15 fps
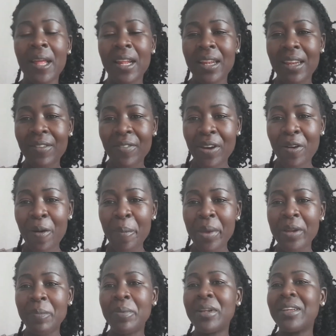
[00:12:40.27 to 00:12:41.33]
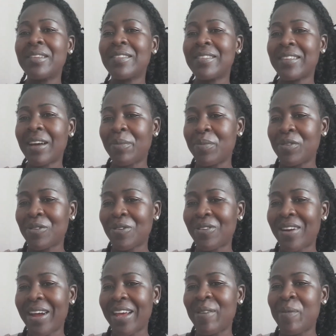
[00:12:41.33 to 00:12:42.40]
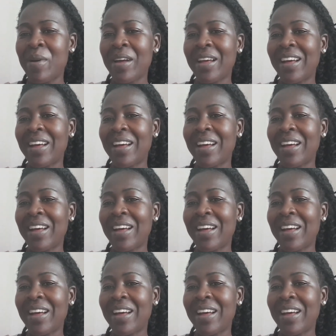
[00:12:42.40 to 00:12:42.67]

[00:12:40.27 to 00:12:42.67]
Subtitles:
leave a comment, please subscribe,